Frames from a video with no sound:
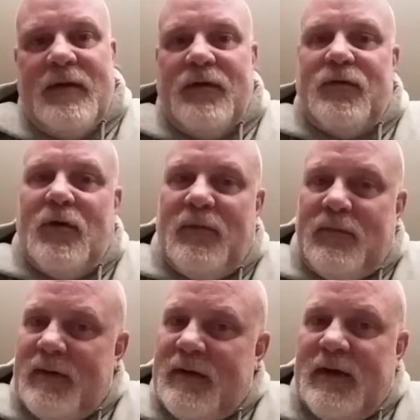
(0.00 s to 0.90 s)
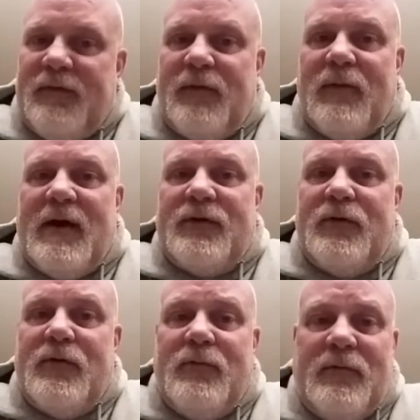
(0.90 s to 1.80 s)
So if you want
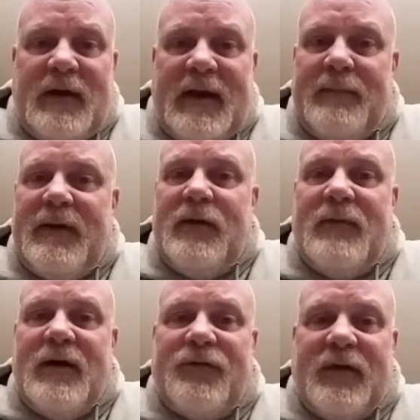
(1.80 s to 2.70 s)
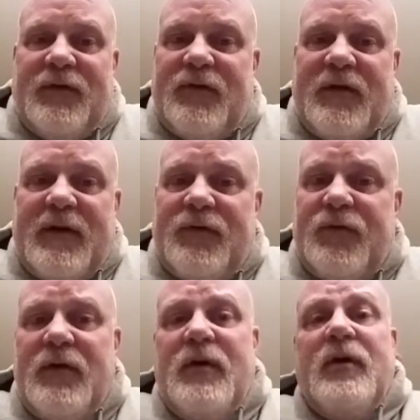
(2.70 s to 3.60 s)
to, anybody who wants to listen to this,
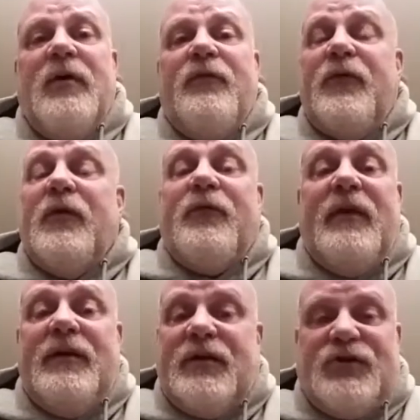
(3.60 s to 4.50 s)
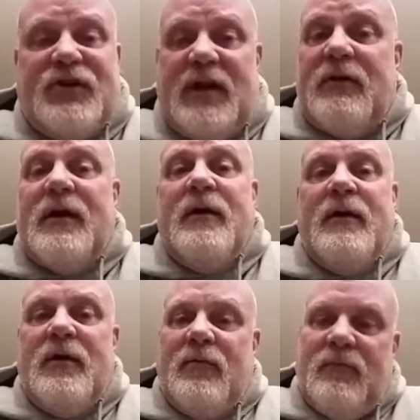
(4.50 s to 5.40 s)
feel free to share it
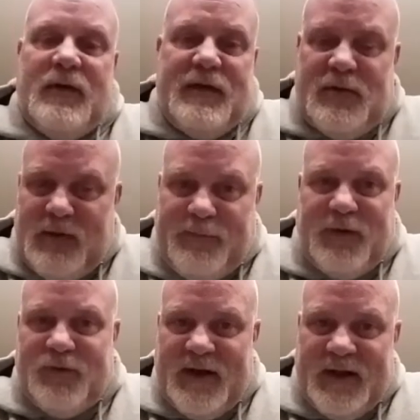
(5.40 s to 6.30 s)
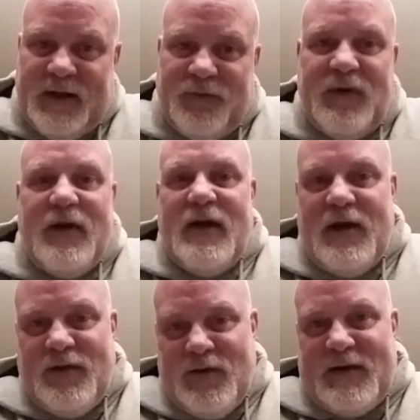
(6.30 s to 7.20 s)
with your representatives
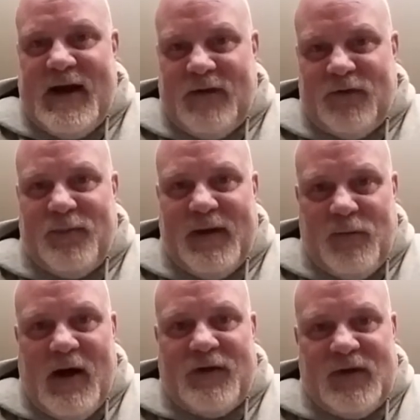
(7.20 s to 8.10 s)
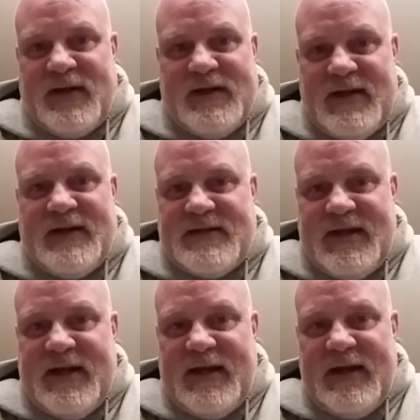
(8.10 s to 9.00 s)
and your congressman in Washington,
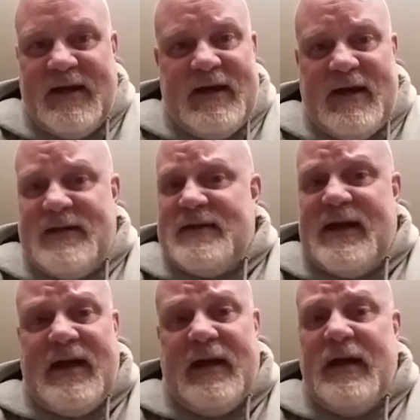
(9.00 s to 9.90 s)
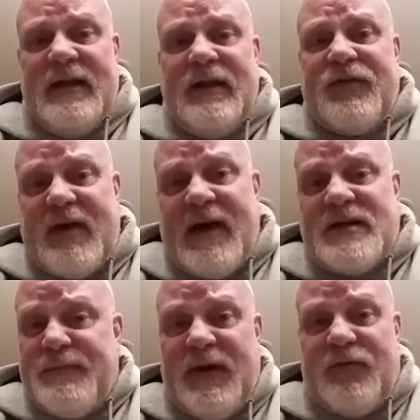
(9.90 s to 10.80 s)
D.C., and say, this guy
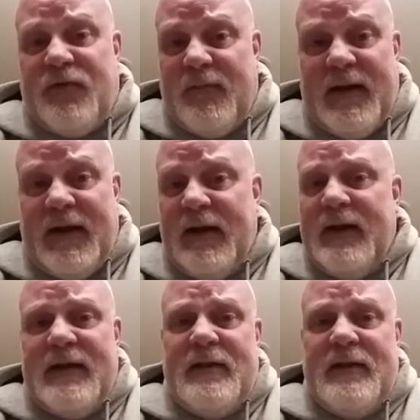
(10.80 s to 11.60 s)
speaks for me.